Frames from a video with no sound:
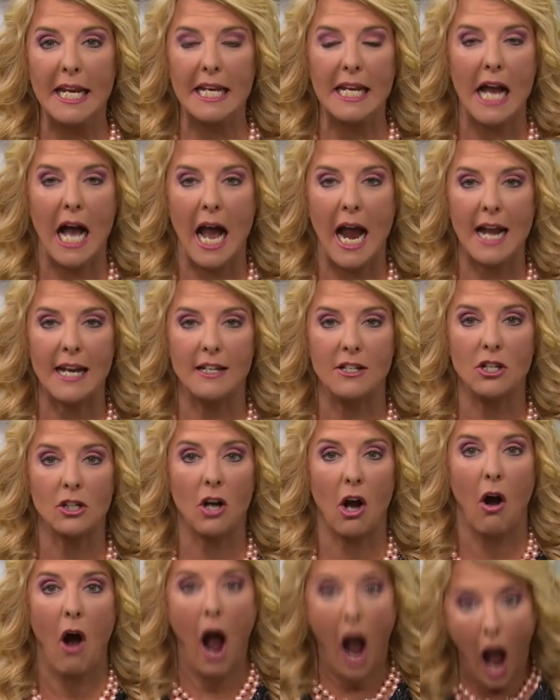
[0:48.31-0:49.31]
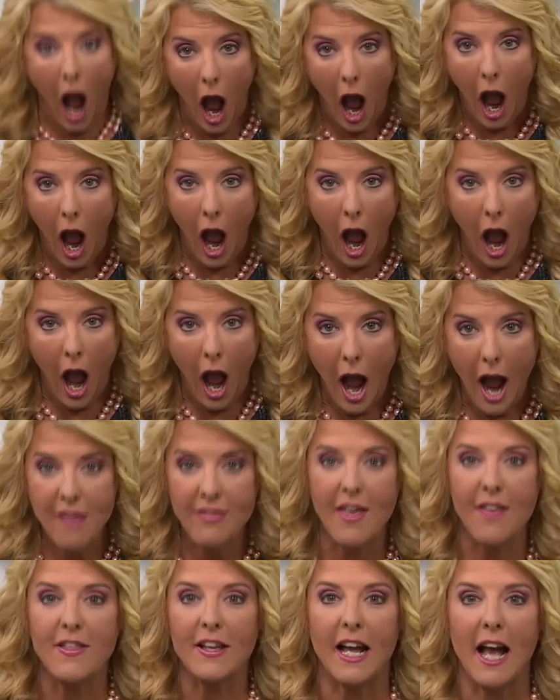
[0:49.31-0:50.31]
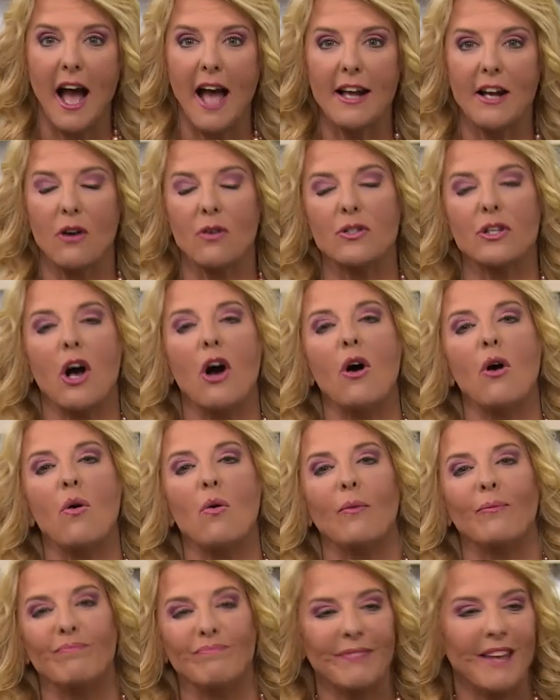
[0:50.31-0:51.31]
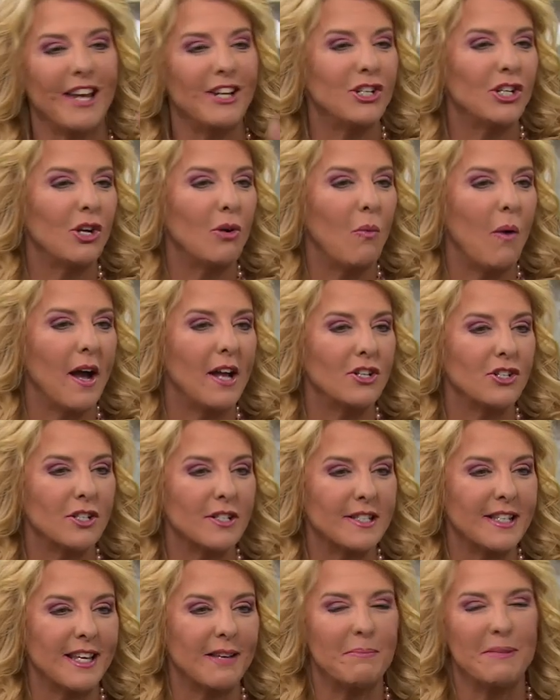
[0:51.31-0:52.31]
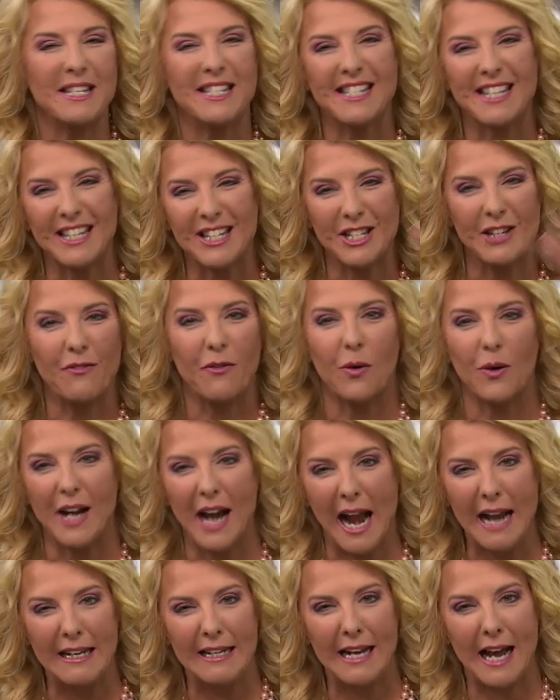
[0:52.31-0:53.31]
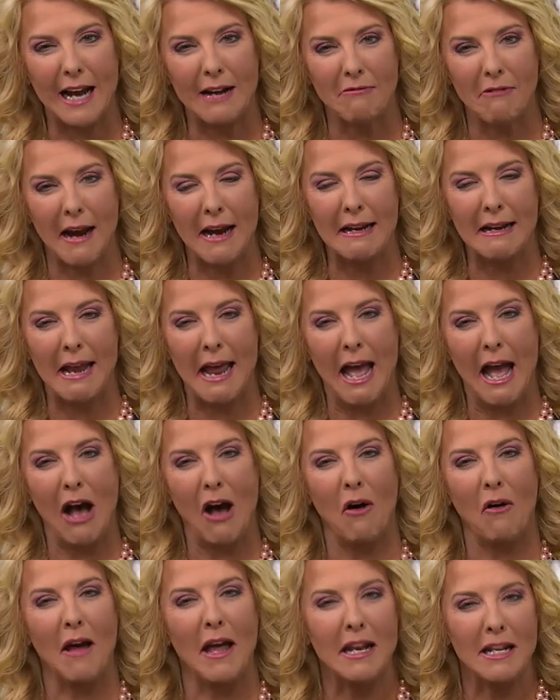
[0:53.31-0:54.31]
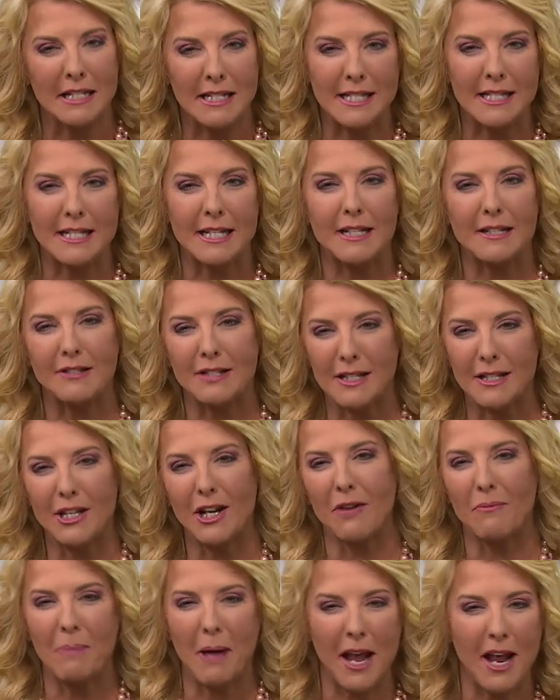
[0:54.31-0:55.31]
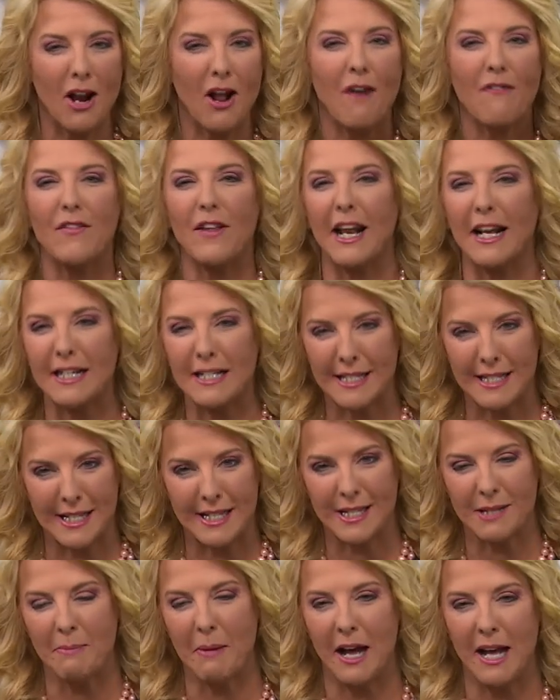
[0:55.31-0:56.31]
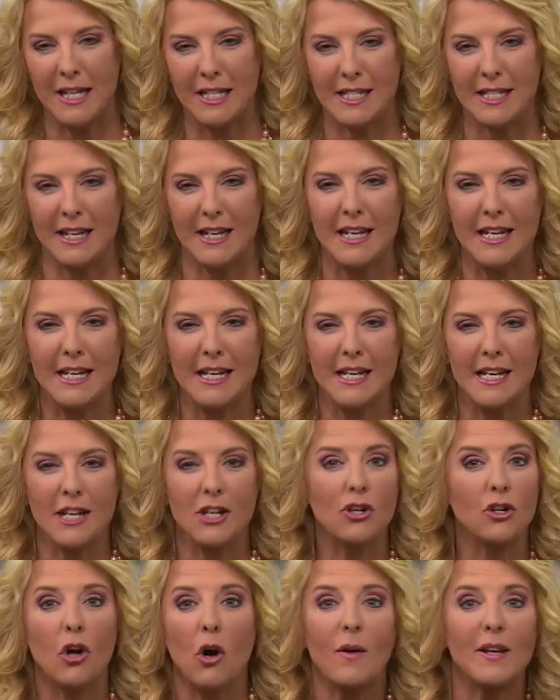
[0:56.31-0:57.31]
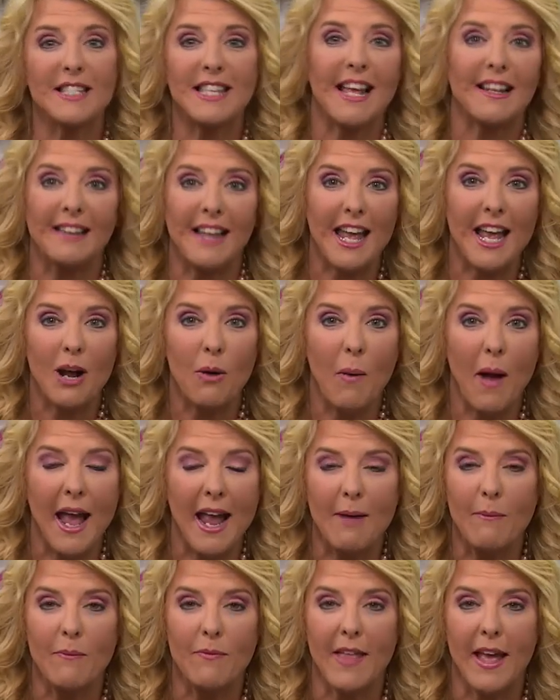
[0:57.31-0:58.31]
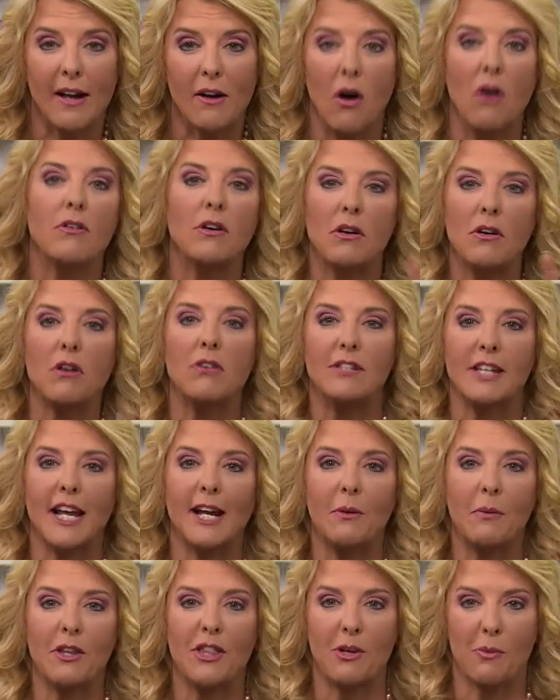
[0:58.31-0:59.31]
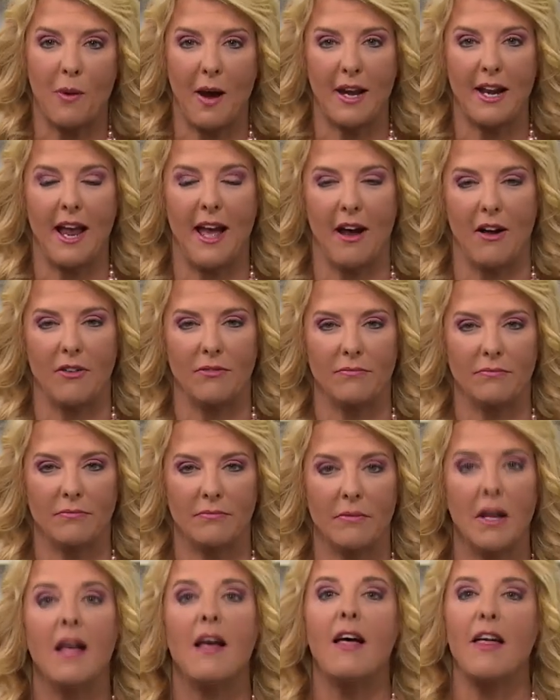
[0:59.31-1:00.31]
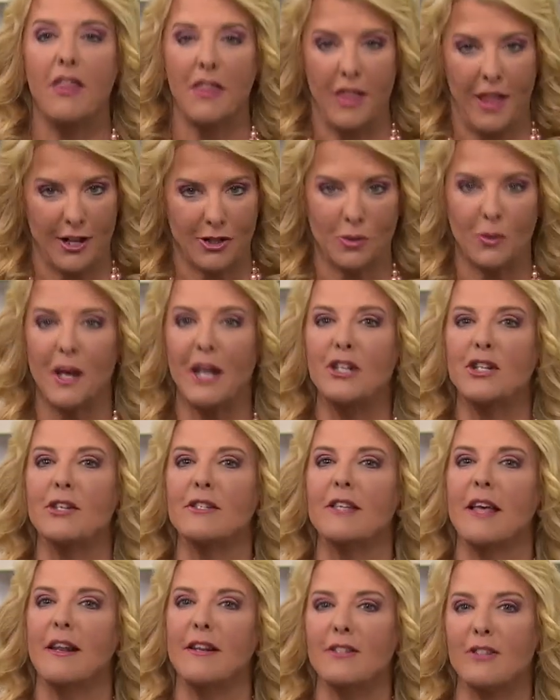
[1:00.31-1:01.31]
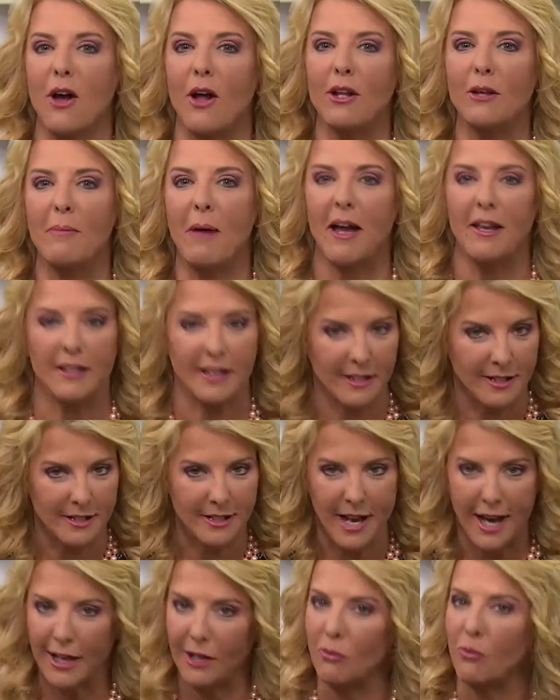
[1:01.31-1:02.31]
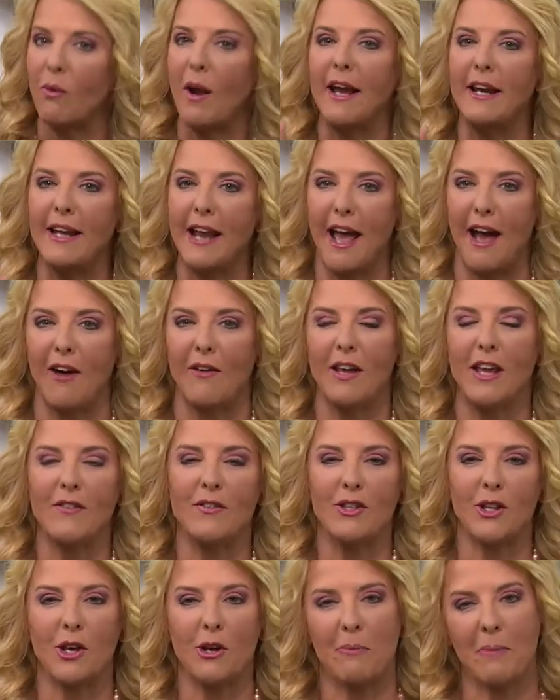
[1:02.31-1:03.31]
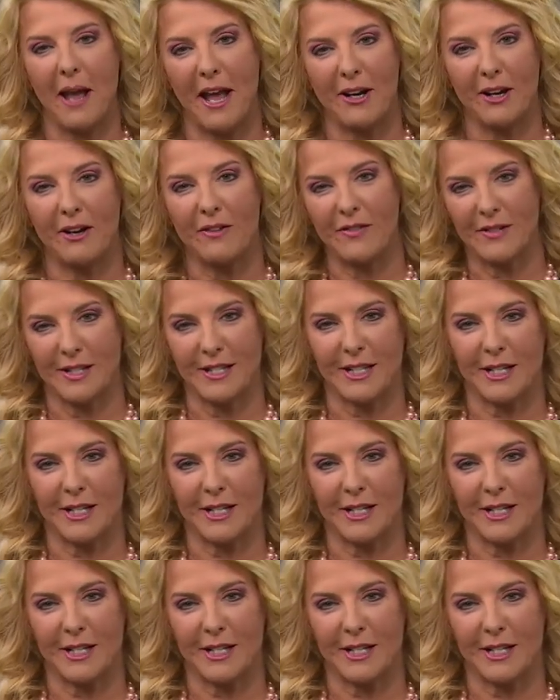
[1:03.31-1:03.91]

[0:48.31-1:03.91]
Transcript: eighty-nine. And you go, and then the guy goes, oh, and you know what? Just give me sixty-four ninety-nine right now, and in six, you know, pay it off the next six months. And you go, is that layaway? And they go, oh no, no, take it with you right now. That's what H S N is all about. You get to take it right now, even though you'll pay it off in